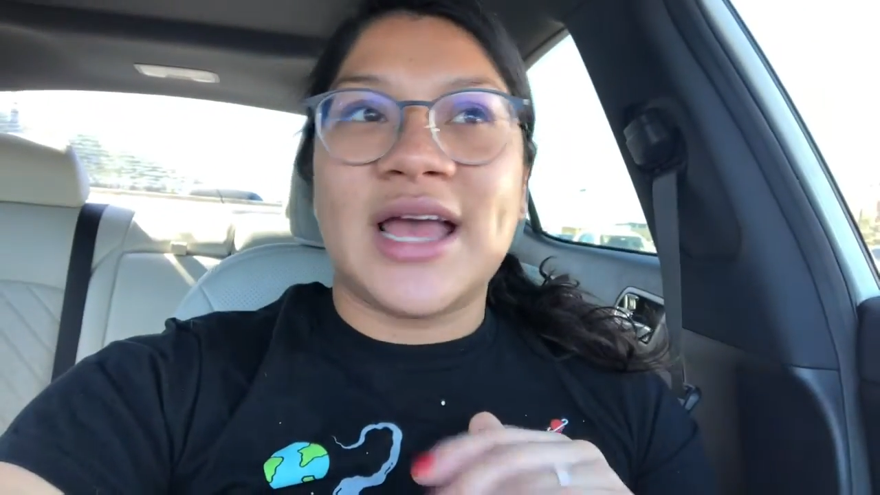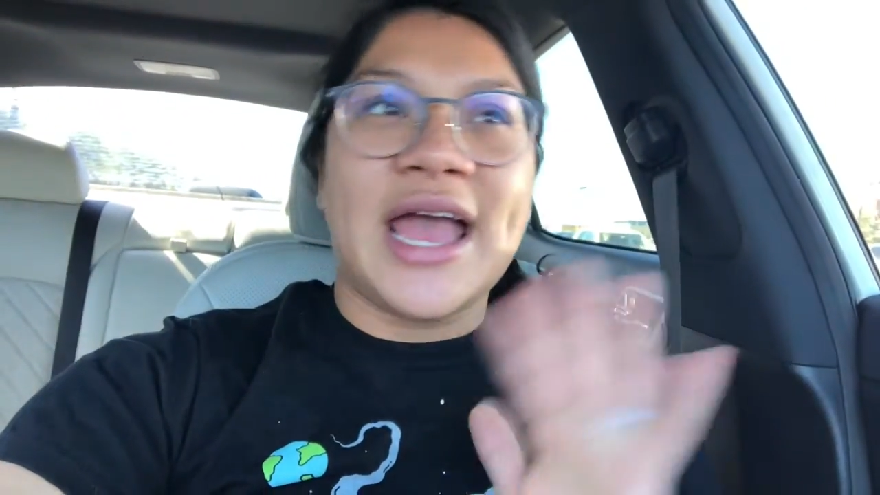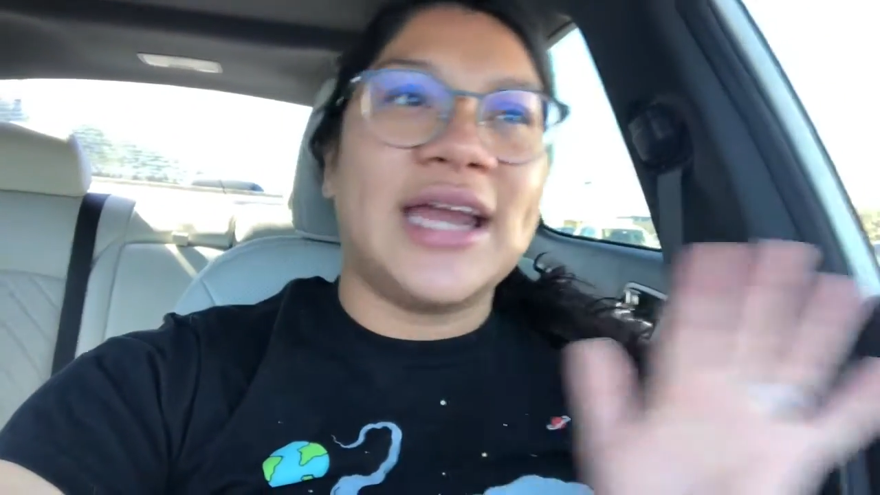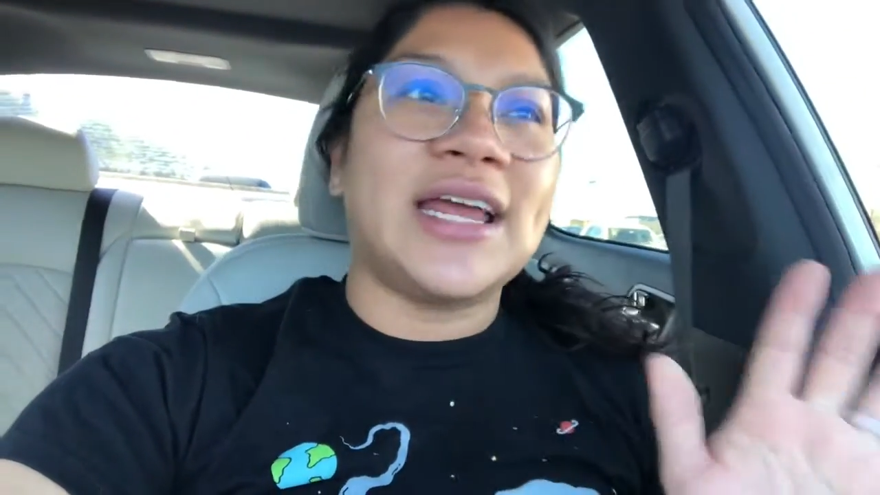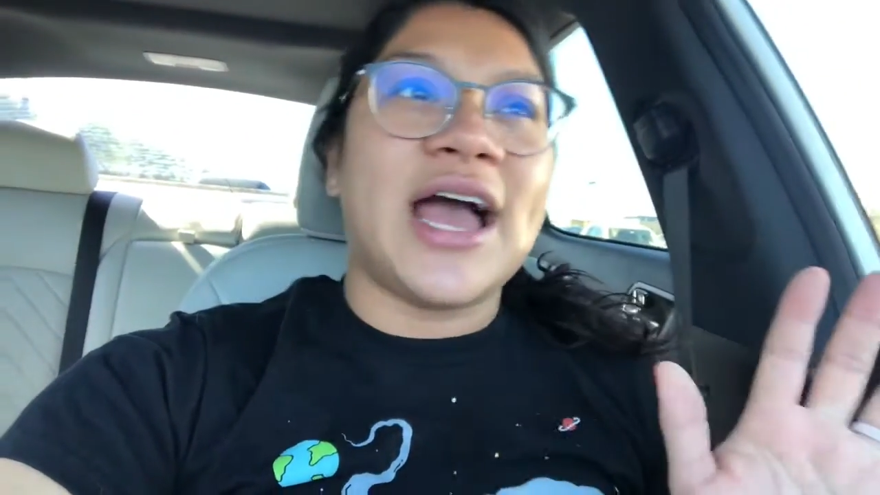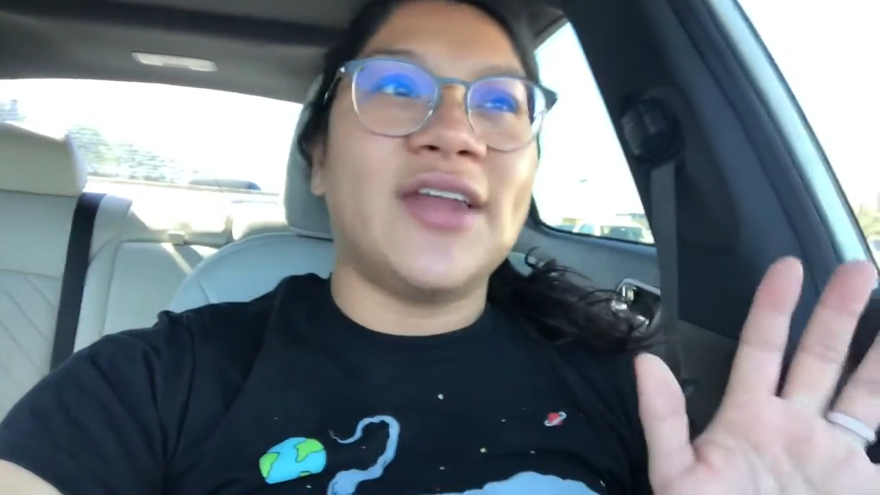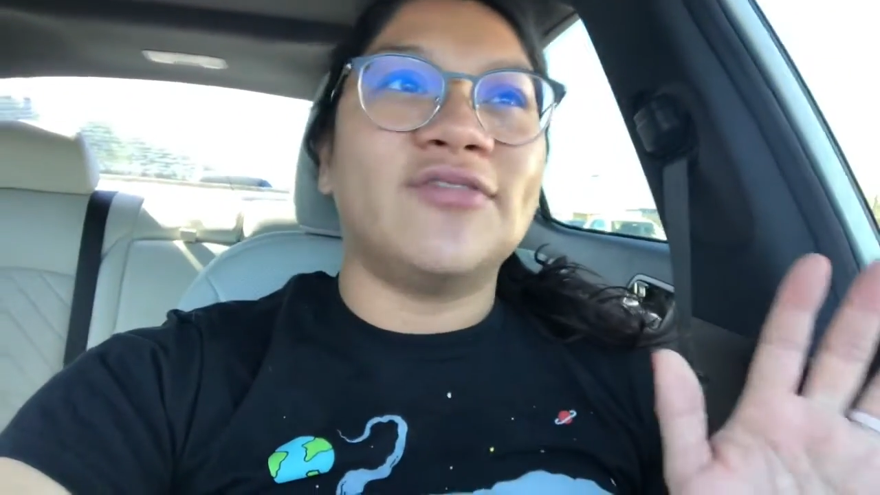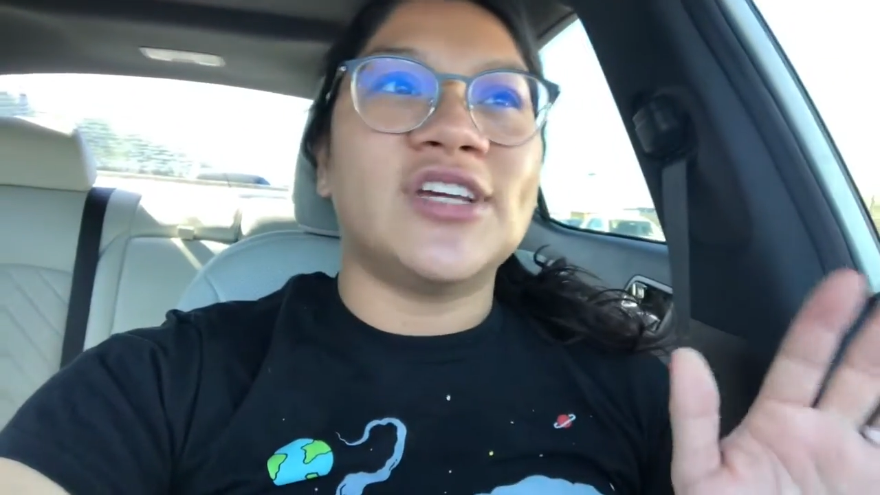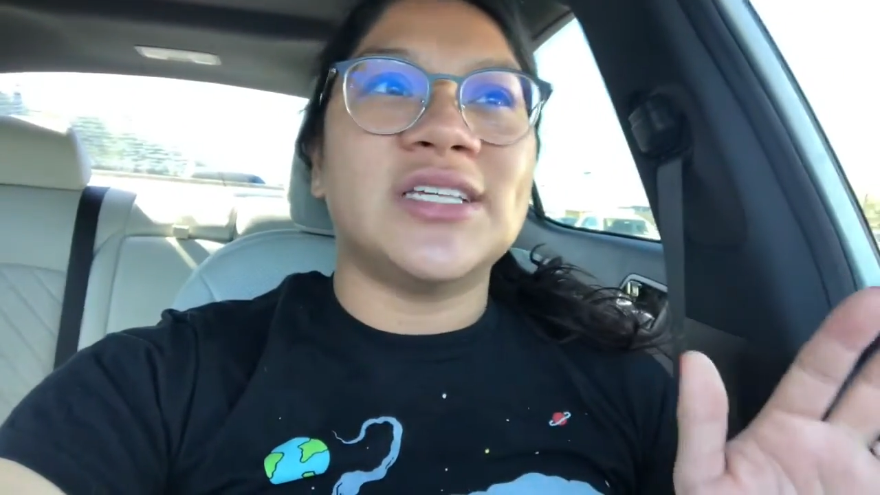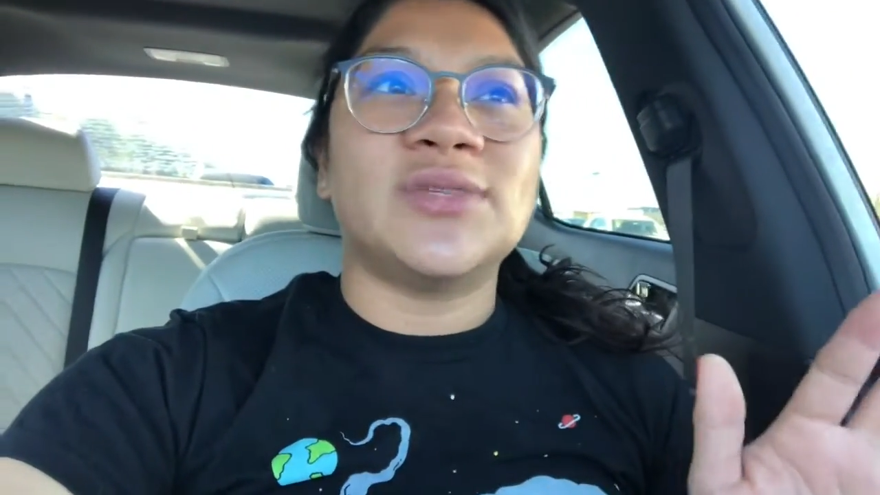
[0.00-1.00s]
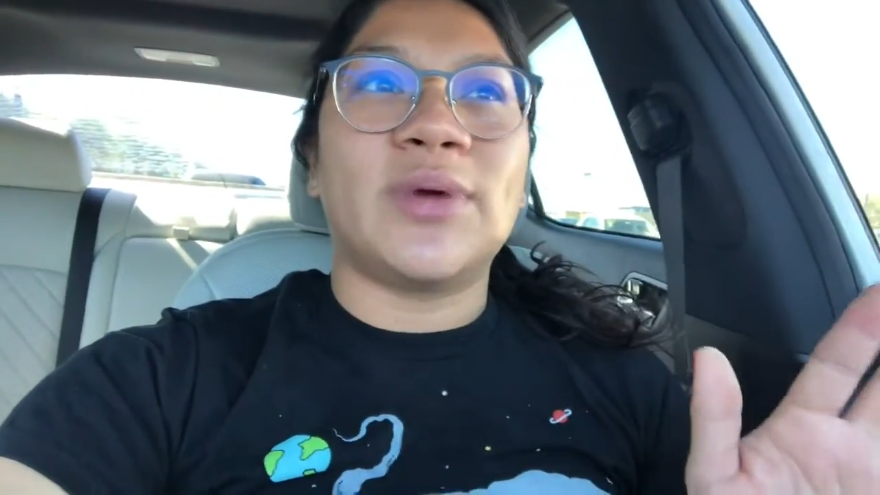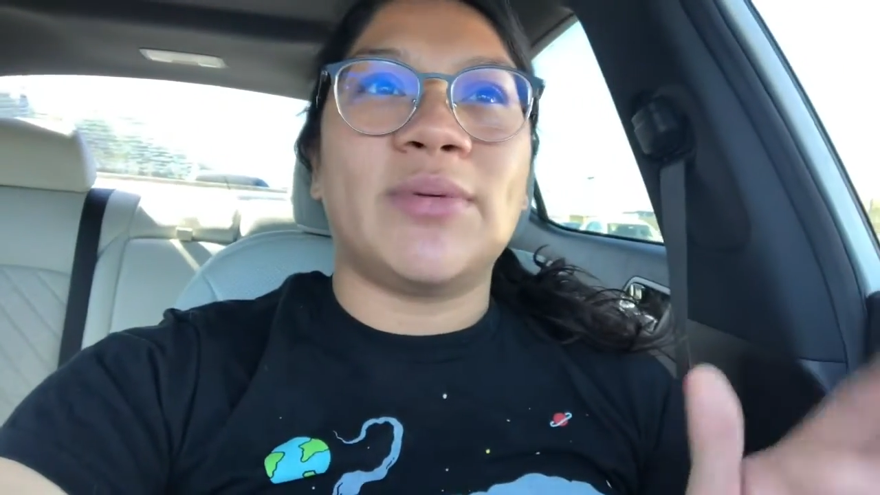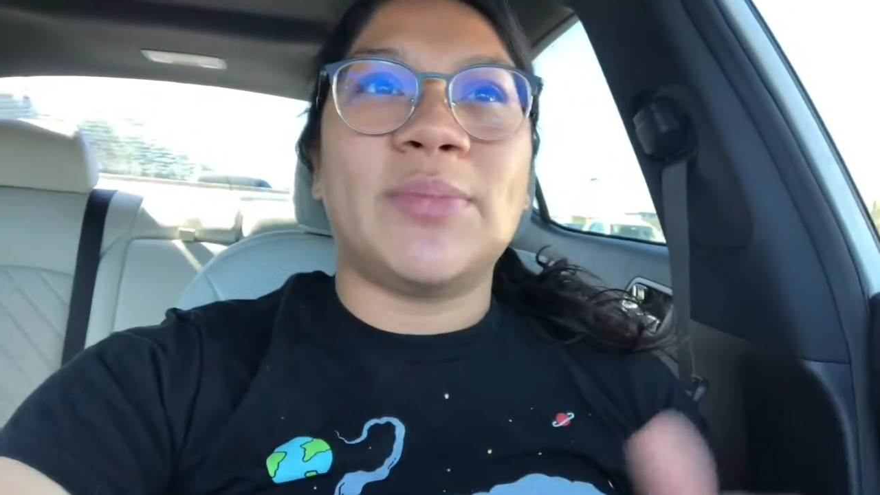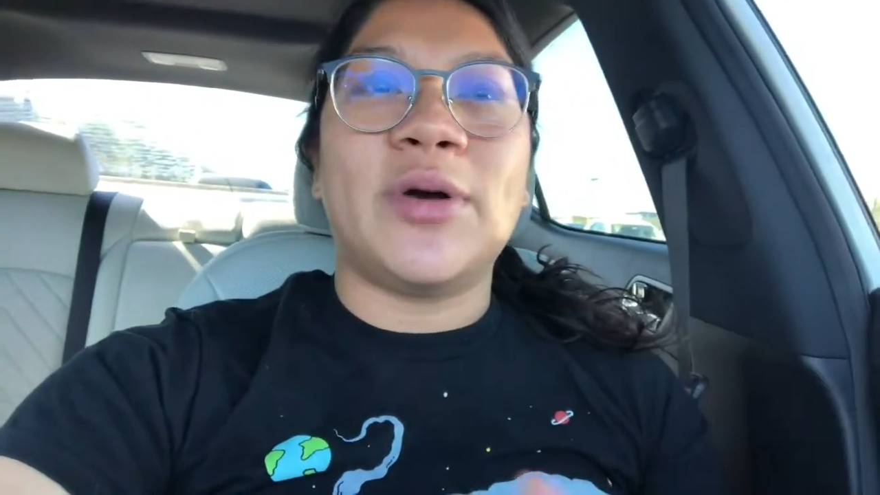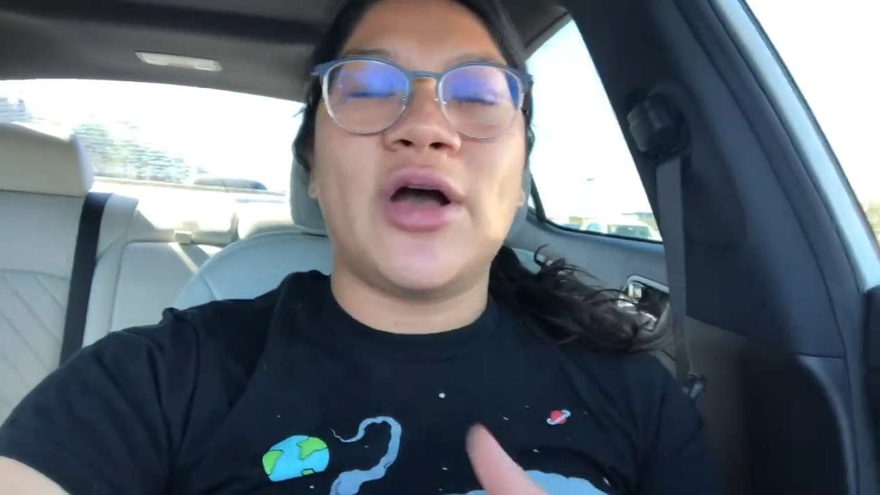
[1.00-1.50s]
and kind of just where
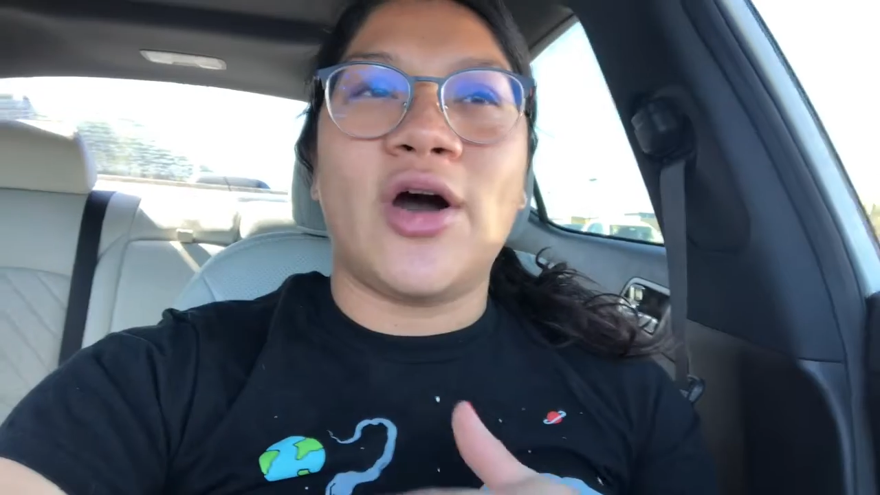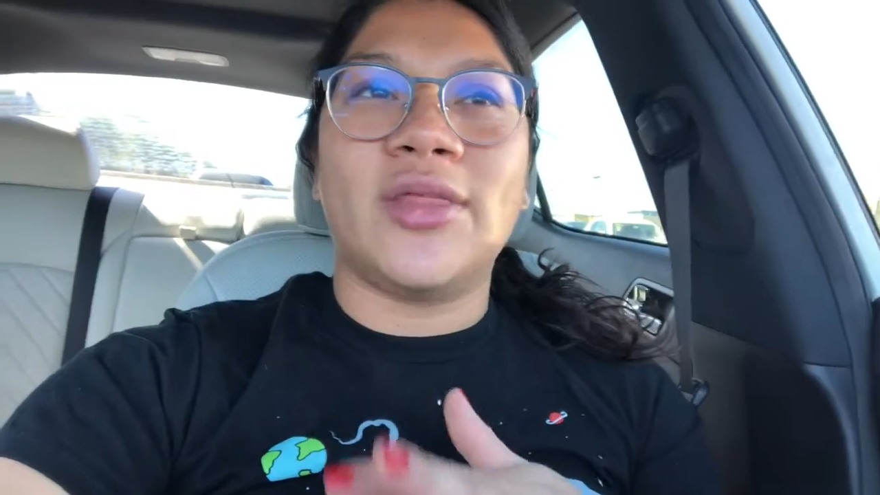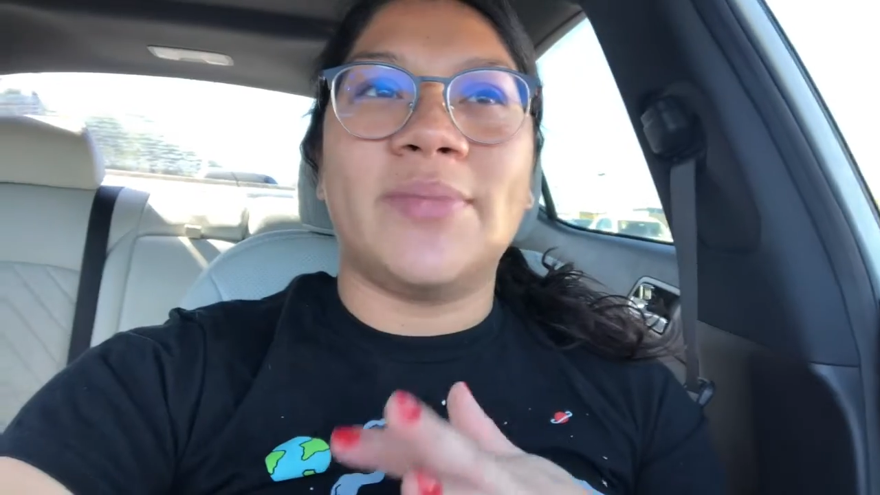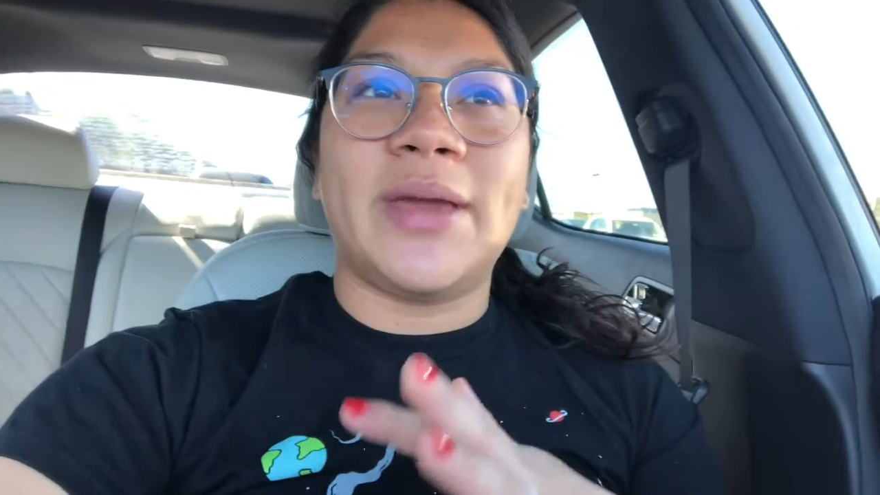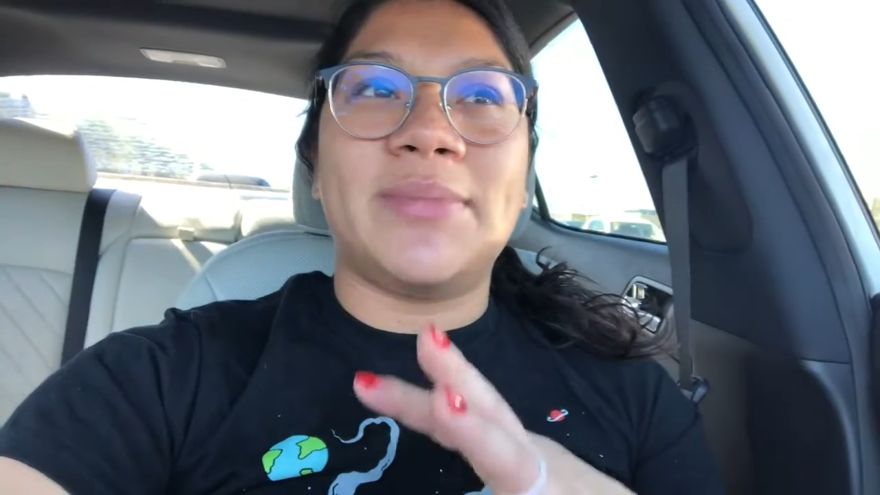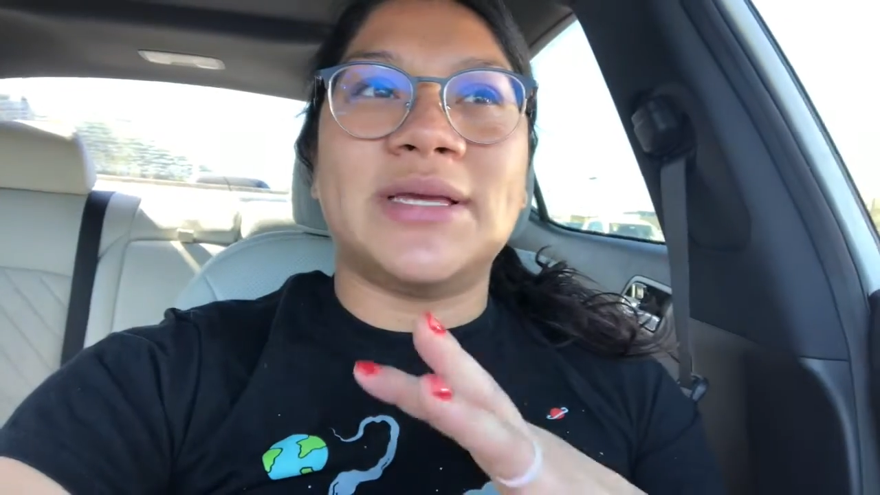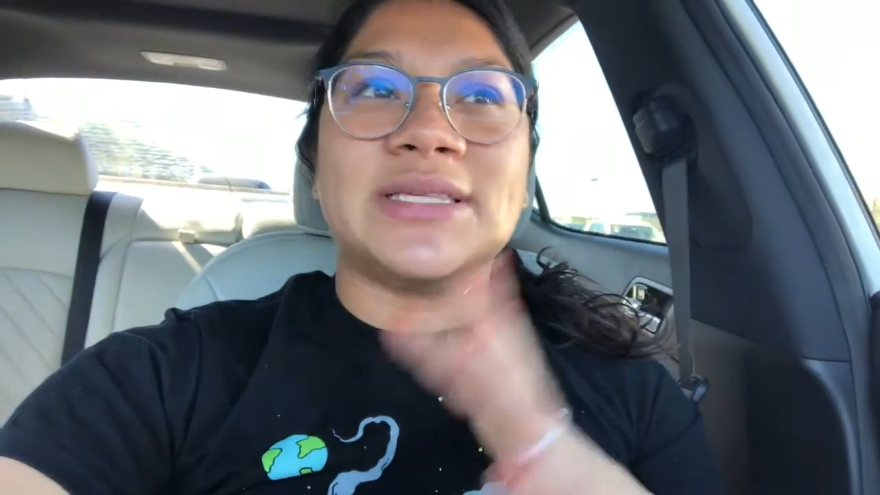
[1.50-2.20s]
we put all the baby's